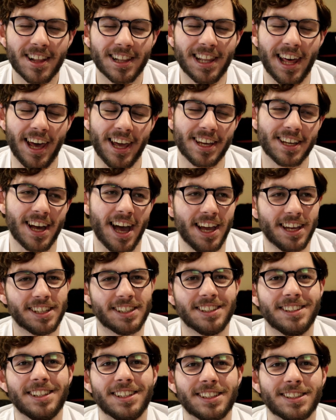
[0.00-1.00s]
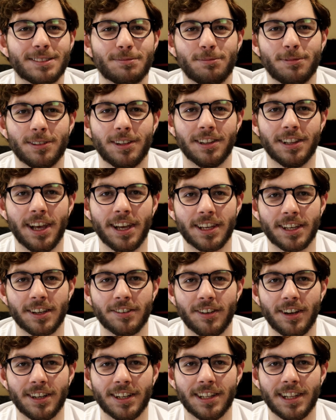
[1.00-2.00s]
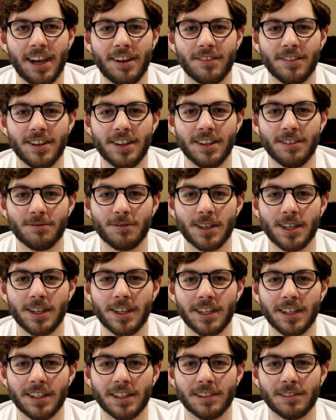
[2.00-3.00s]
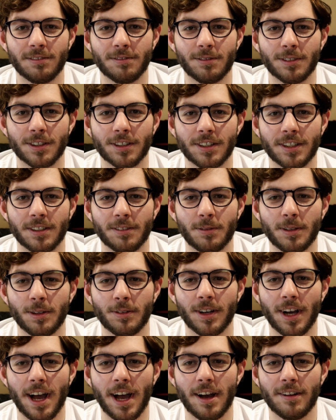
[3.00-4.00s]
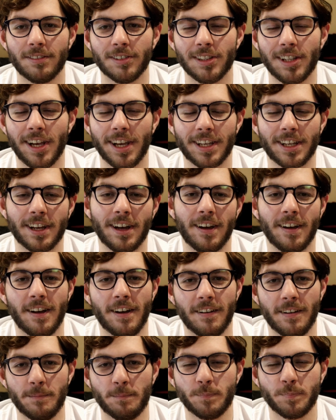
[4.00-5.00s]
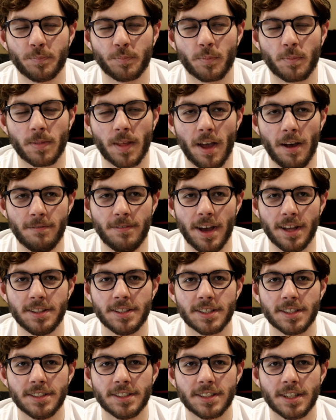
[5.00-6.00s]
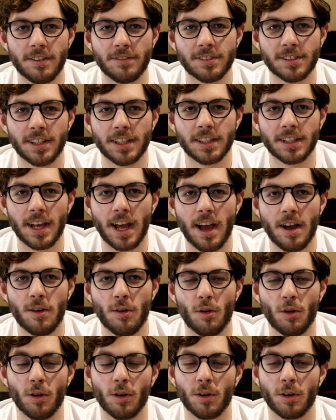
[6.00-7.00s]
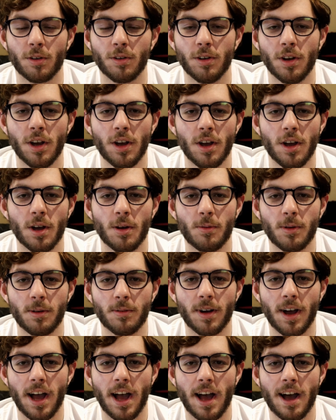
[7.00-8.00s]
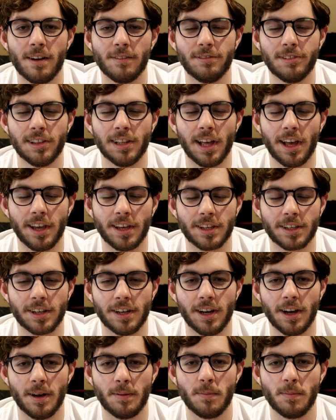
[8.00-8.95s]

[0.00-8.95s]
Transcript: Like I can like in grade 11 we would have like events and stuff like that, or we will have like